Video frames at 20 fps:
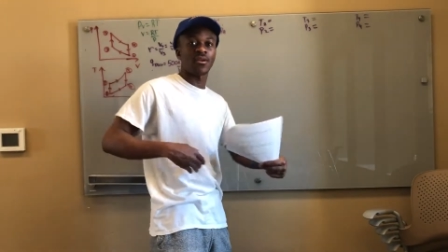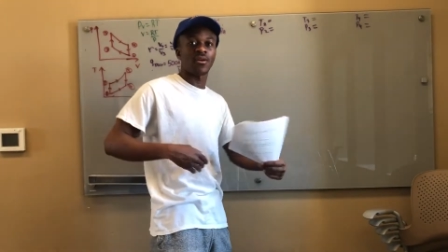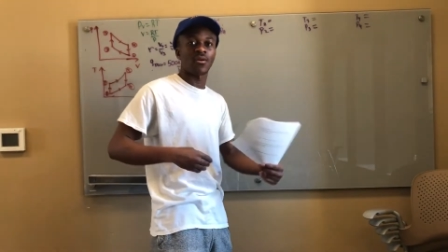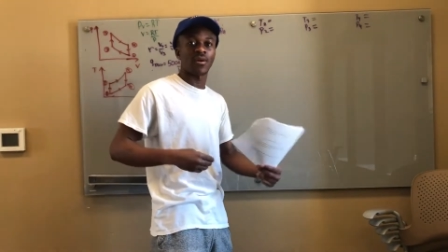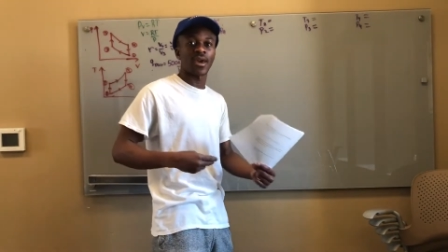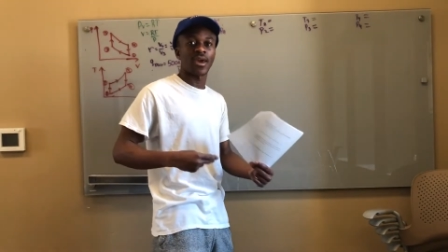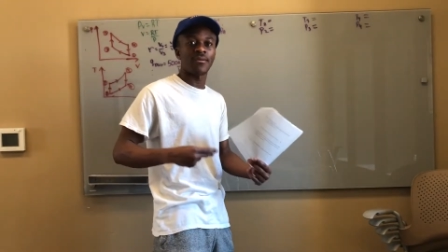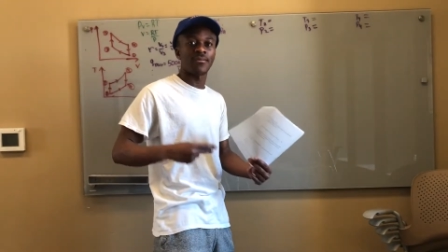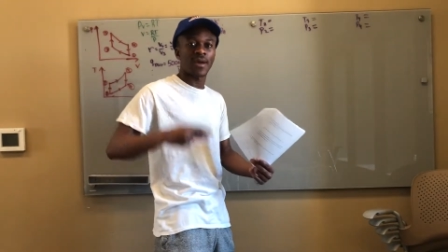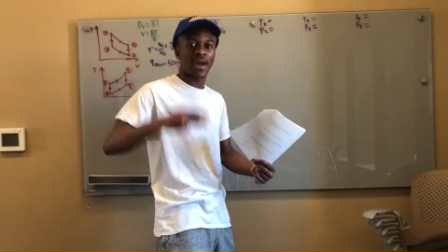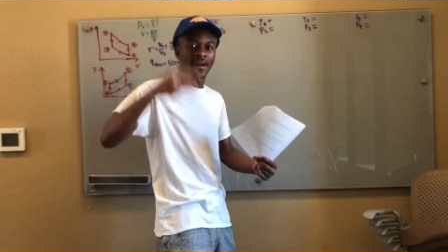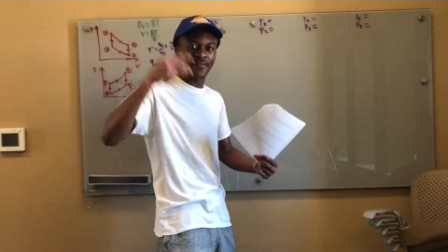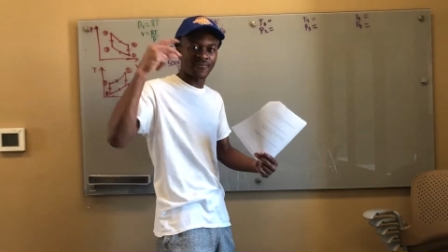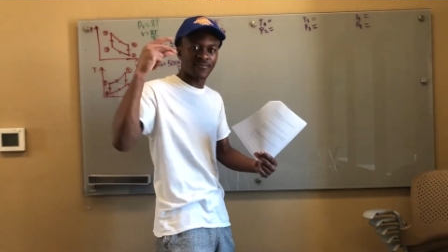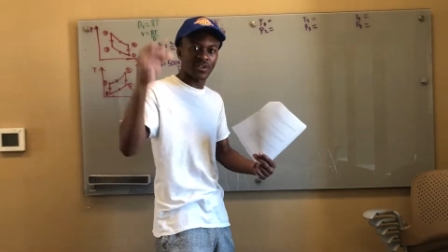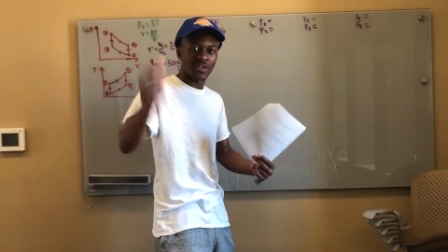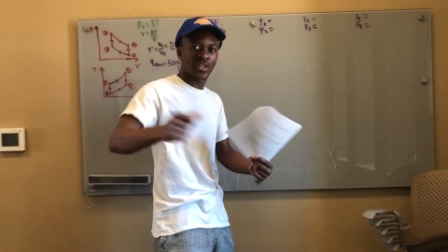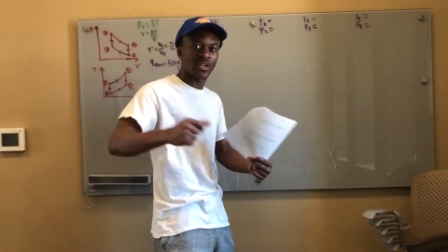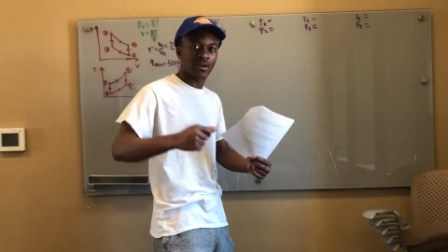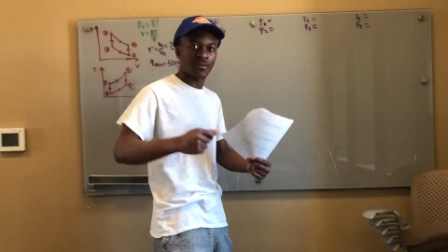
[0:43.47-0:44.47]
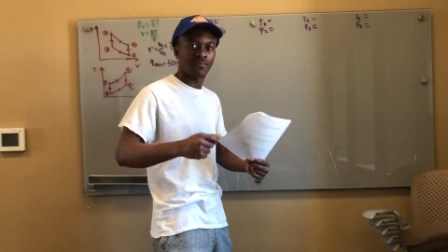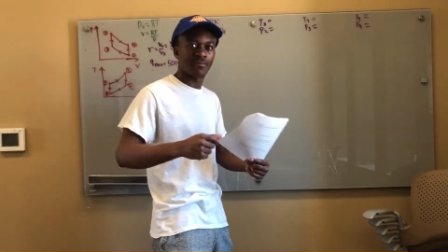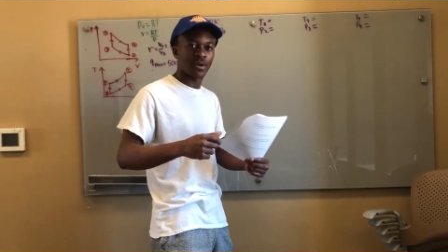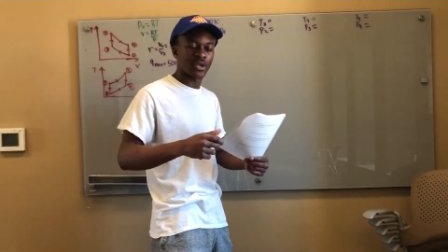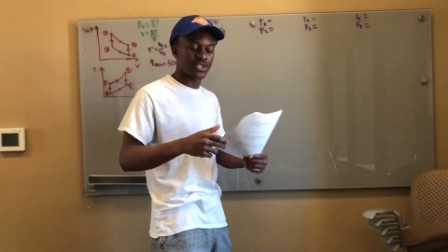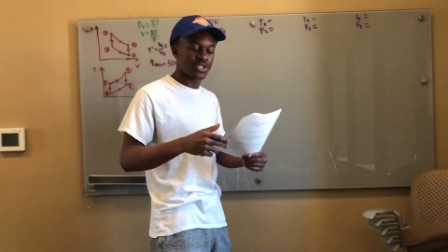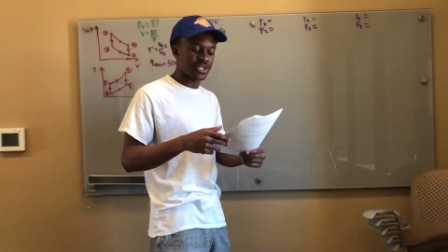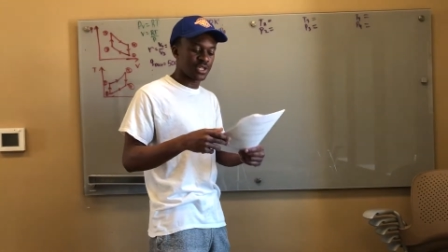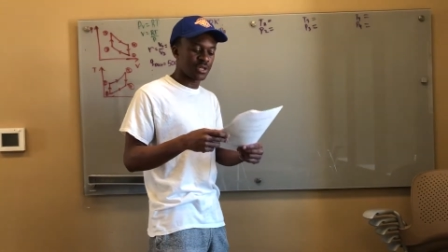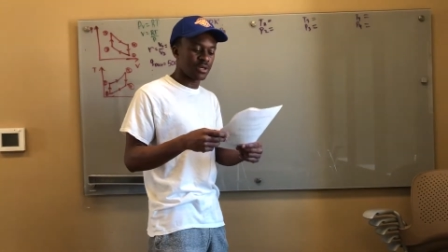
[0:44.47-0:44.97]
okay, after the
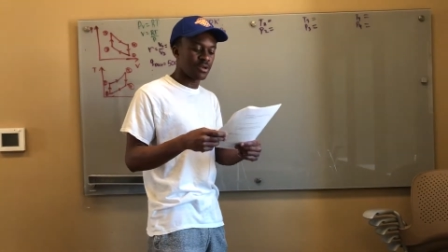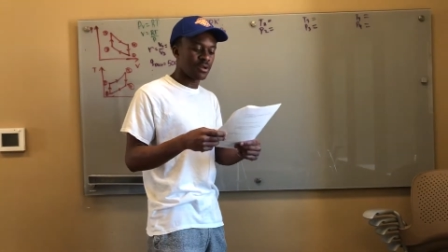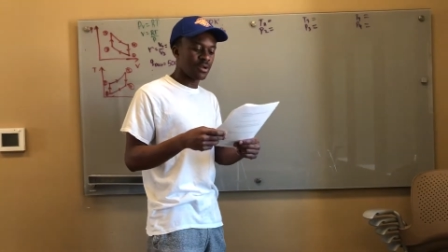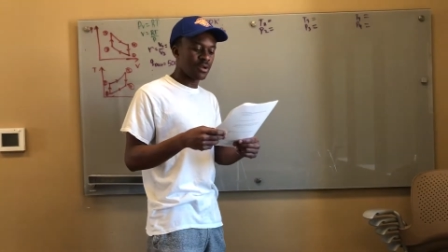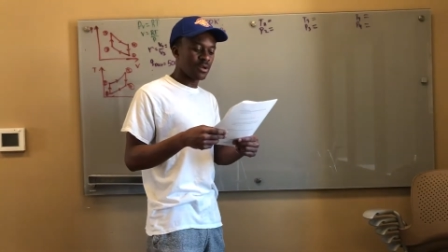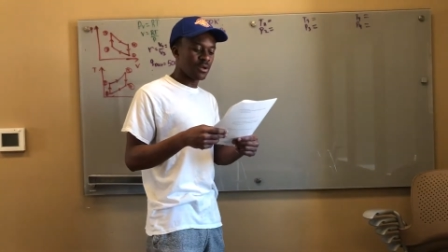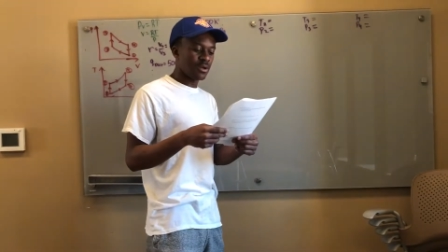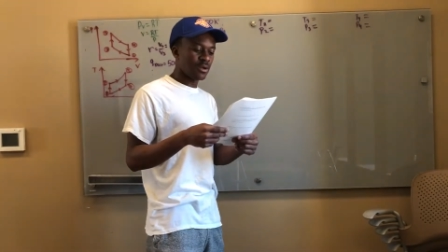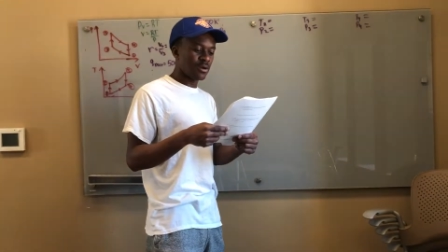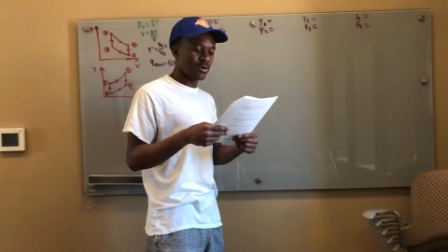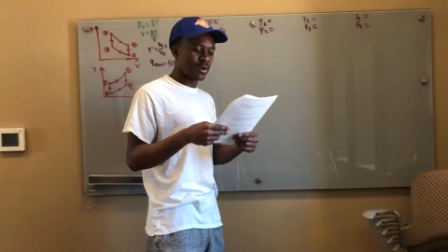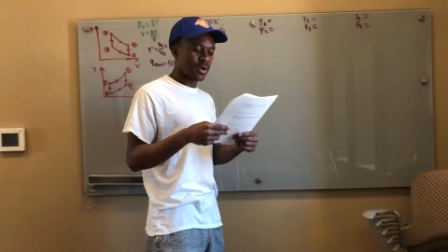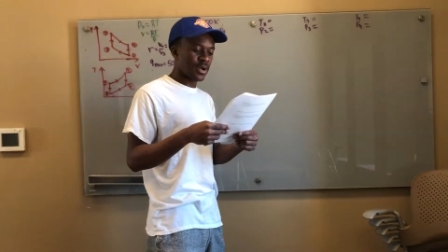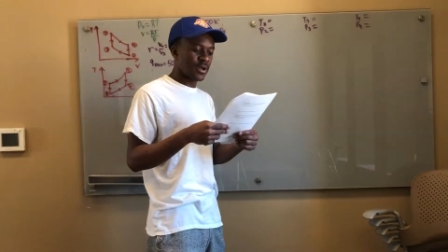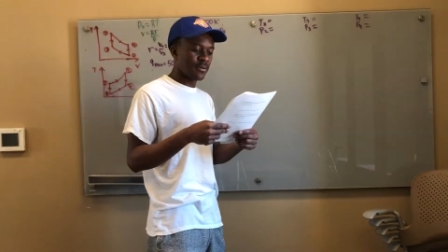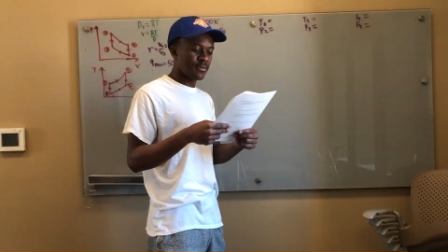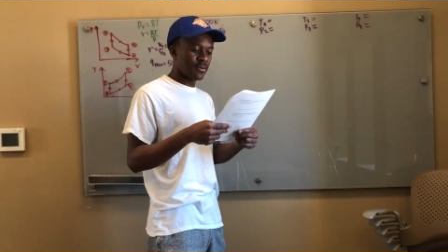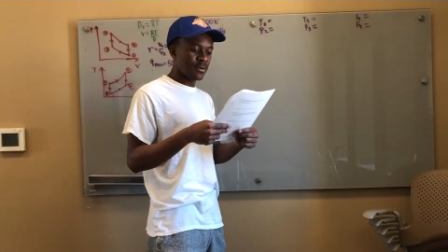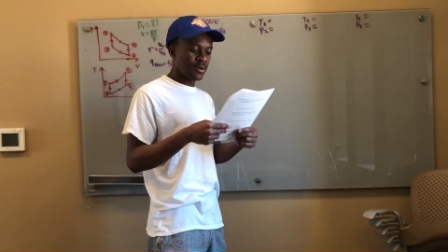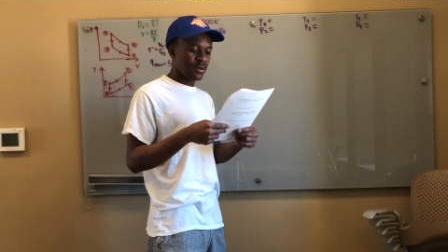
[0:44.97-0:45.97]
combustion, okay?